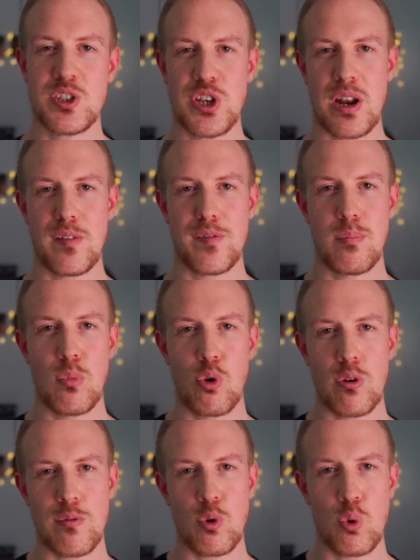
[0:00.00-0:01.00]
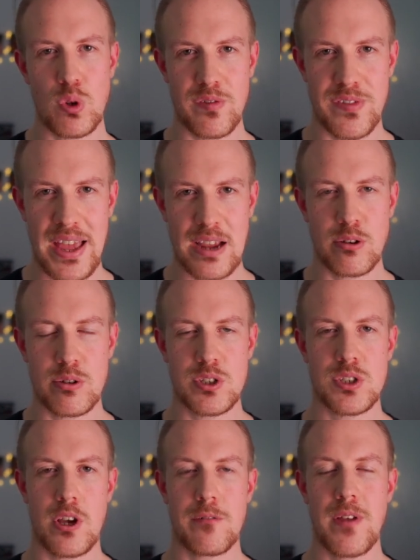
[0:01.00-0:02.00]
channel for more of all of that good
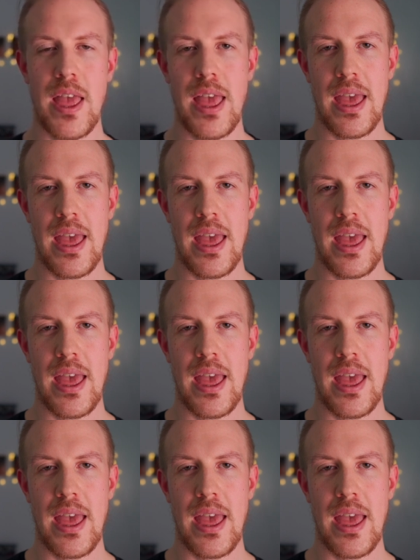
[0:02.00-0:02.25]
stuff